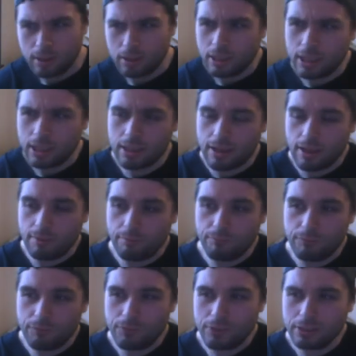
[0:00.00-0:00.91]
It
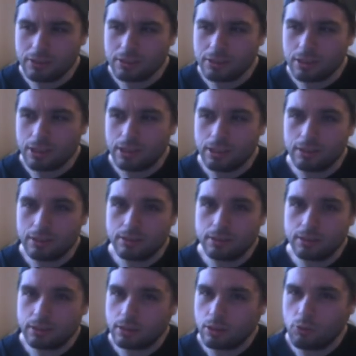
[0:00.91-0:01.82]
feels like
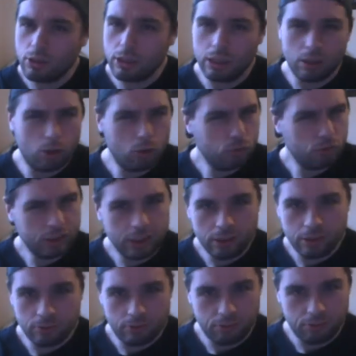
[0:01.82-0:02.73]
Sony
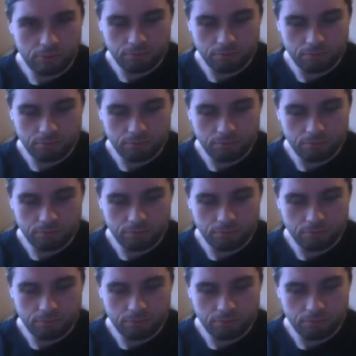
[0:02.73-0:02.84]
only